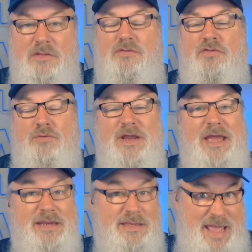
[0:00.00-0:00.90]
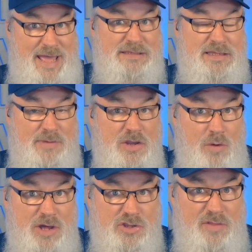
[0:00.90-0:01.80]
3, I need to ask it my
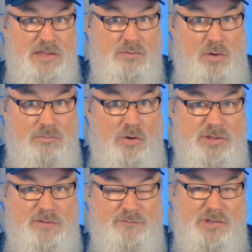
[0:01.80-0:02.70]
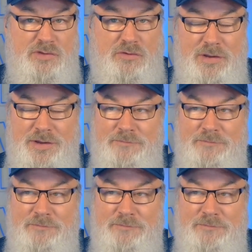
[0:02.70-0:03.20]
question. That's what most of us do.